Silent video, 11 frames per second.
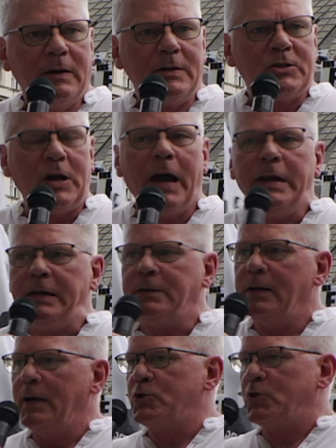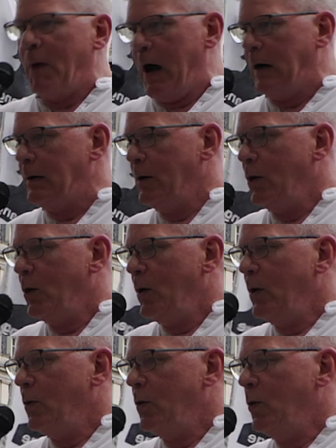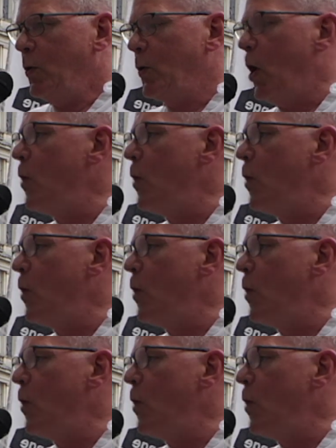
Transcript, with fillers: Said and Sma, who were